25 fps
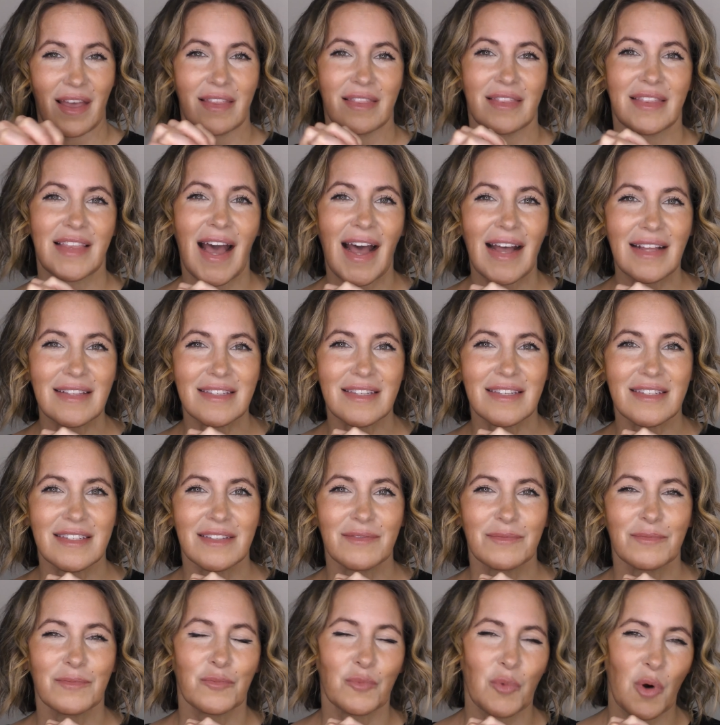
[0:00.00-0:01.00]
That's
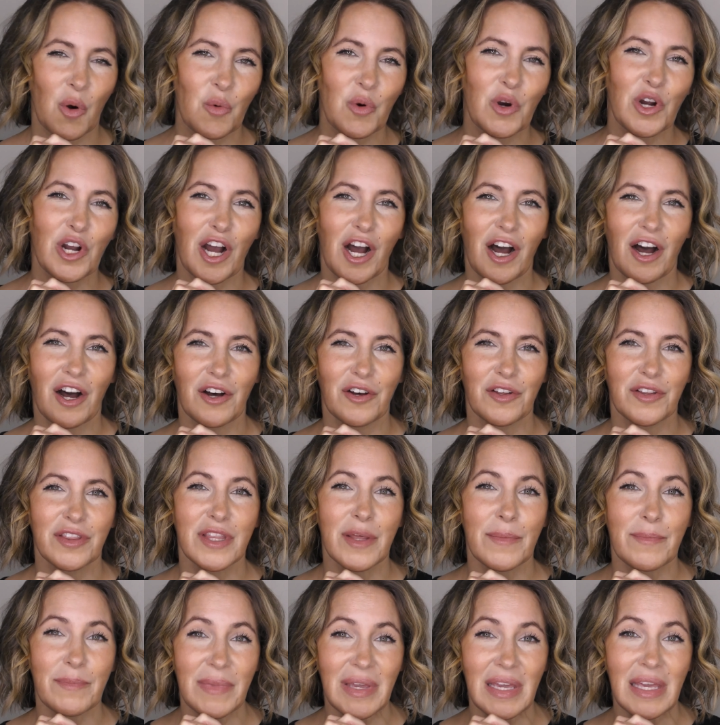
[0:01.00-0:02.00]
what we'll call
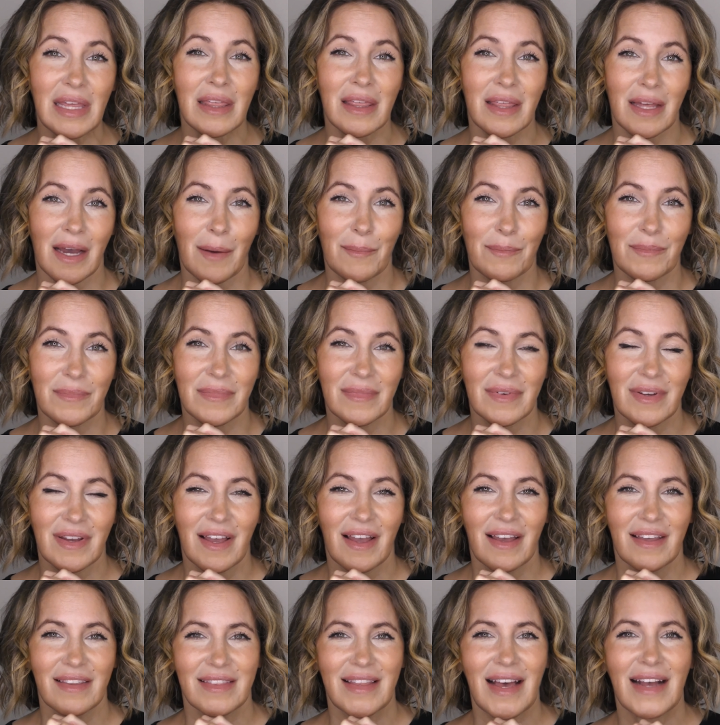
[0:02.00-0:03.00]
the me thumb.
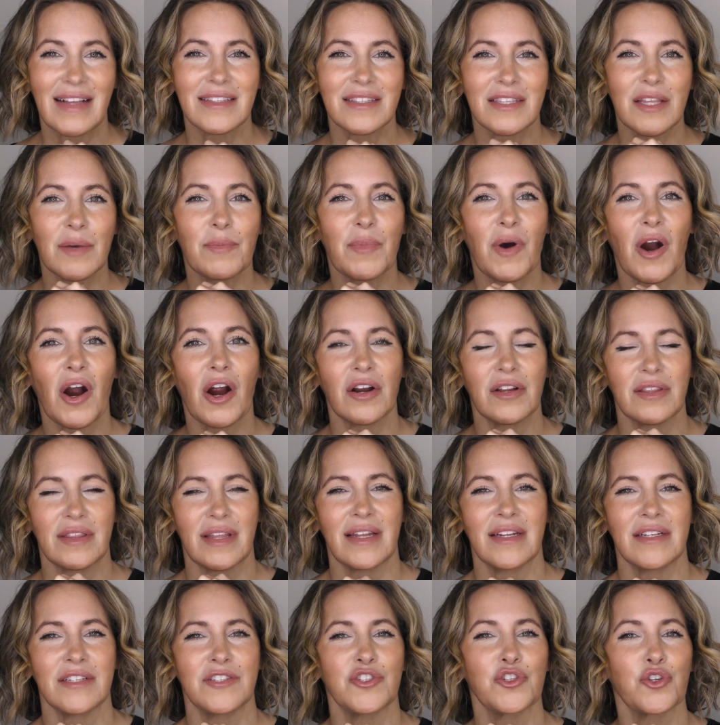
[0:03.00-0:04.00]
That's the part
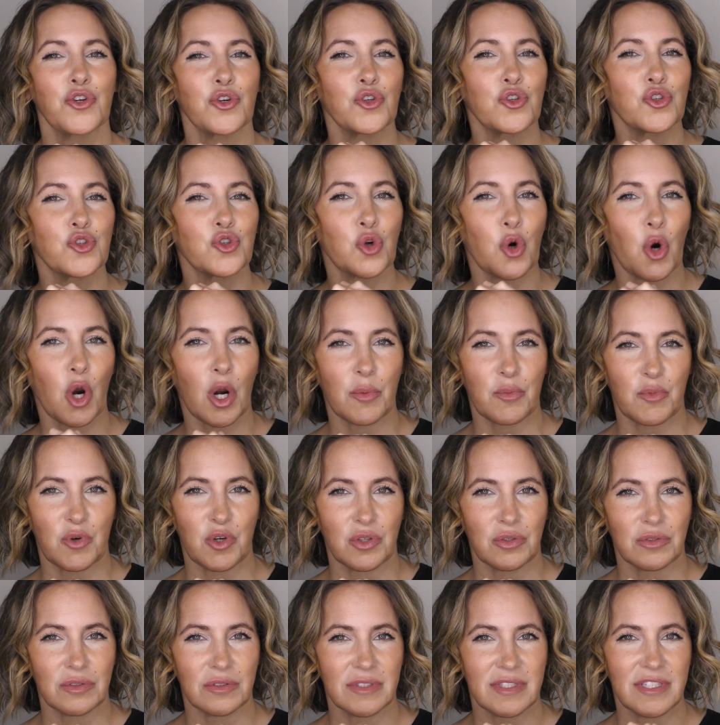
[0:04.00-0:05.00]
that is your
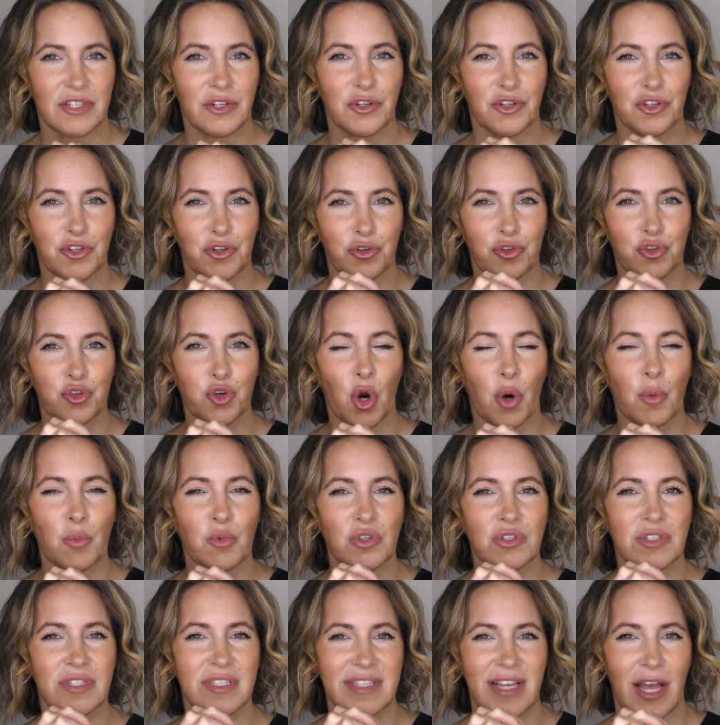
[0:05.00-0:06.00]
normal, your
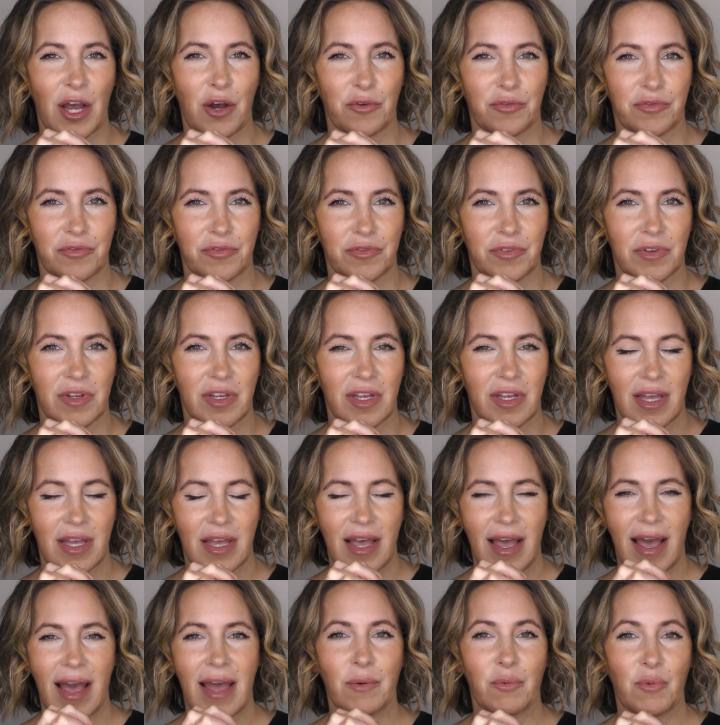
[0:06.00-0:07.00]
normal self
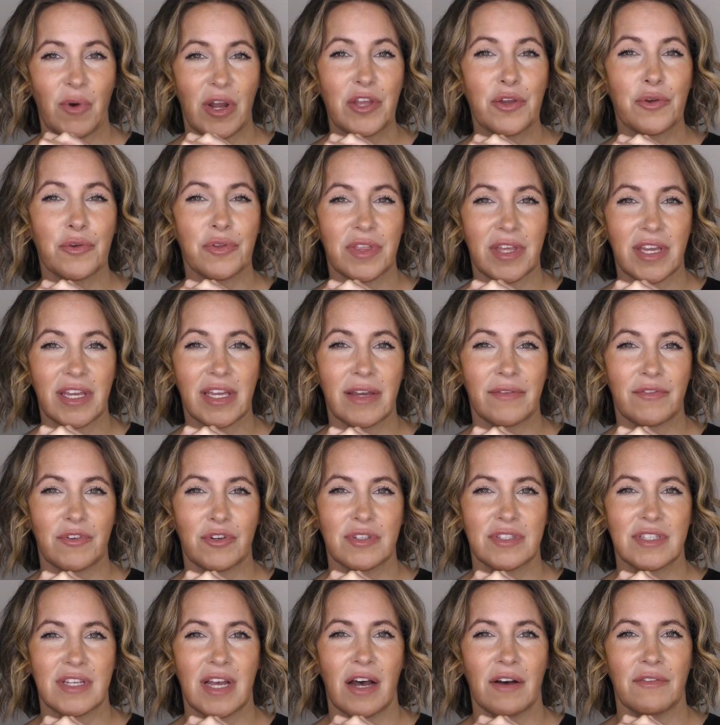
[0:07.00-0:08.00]
and what you think of
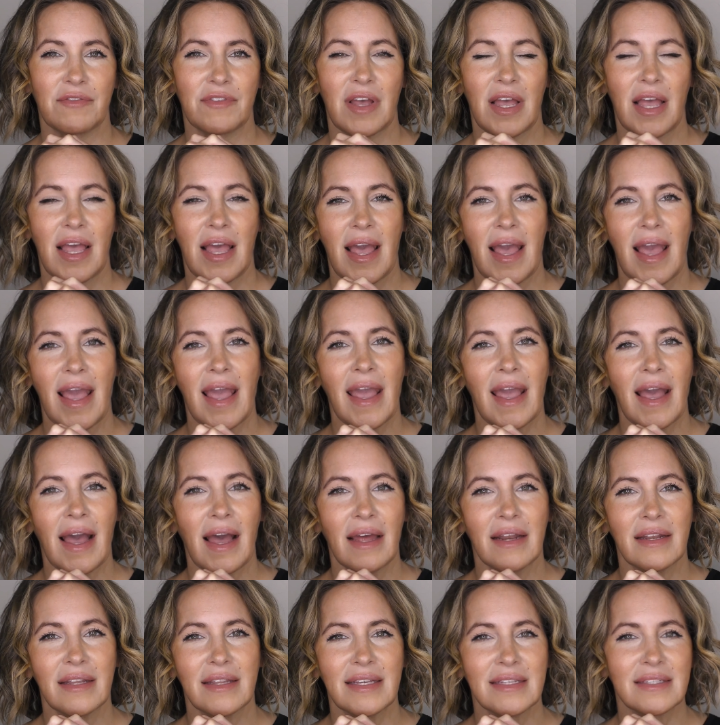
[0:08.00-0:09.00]
yourself.
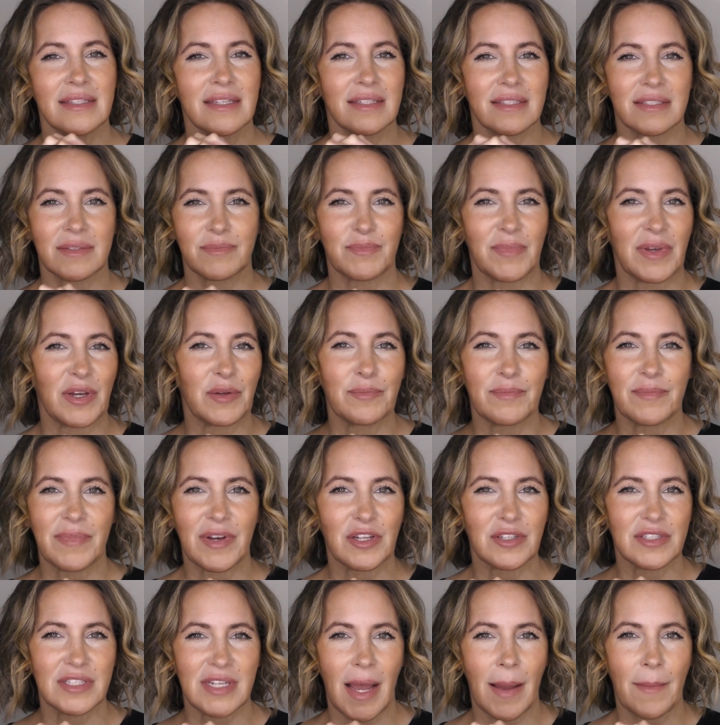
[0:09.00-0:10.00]
And this has been
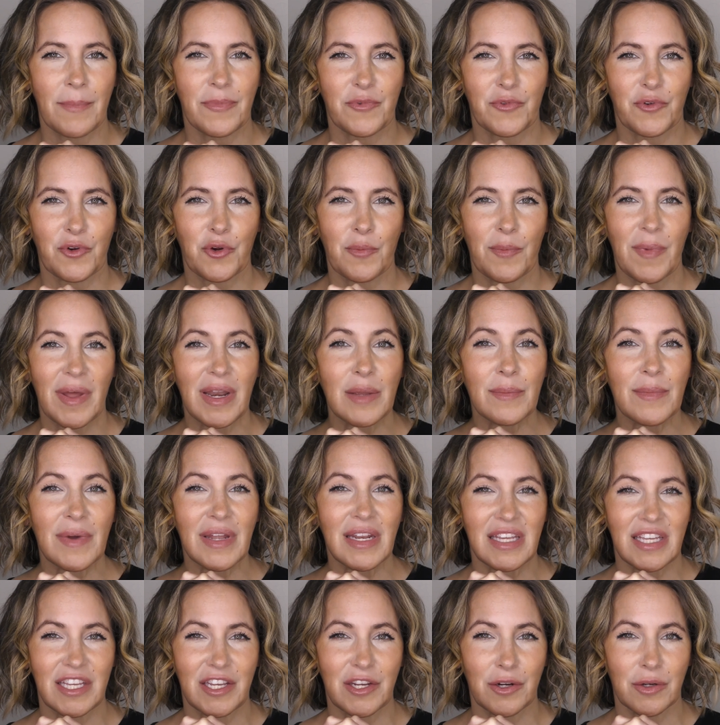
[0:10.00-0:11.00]
built up through many,
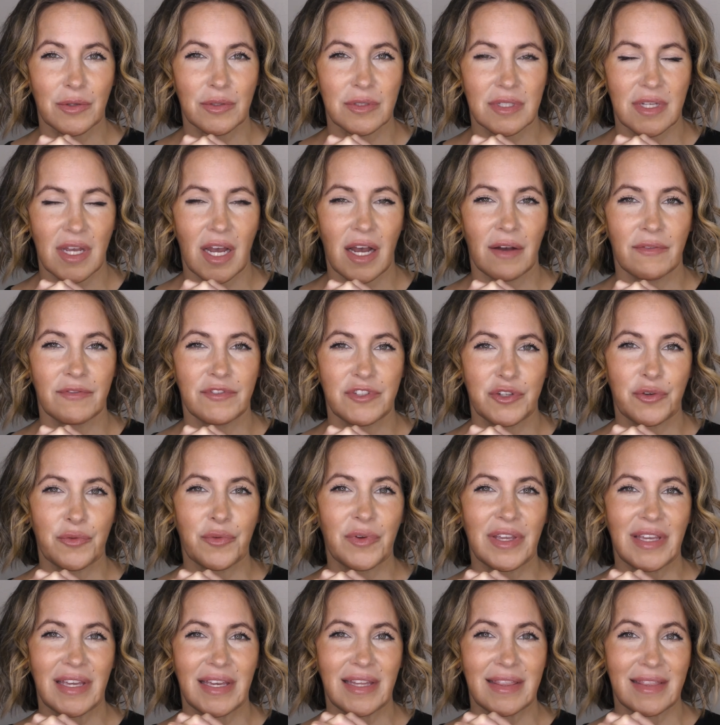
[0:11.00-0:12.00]
many years of
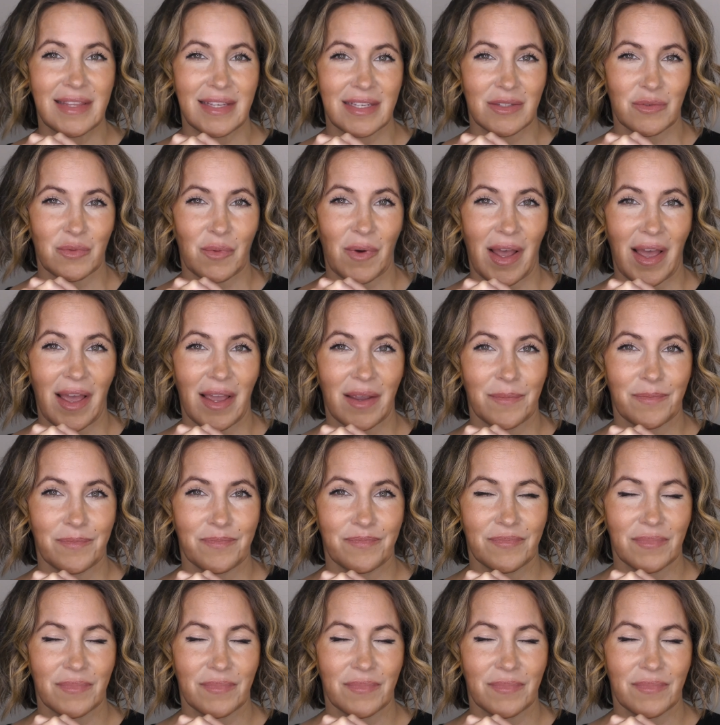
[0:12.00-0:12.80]
doing it this way.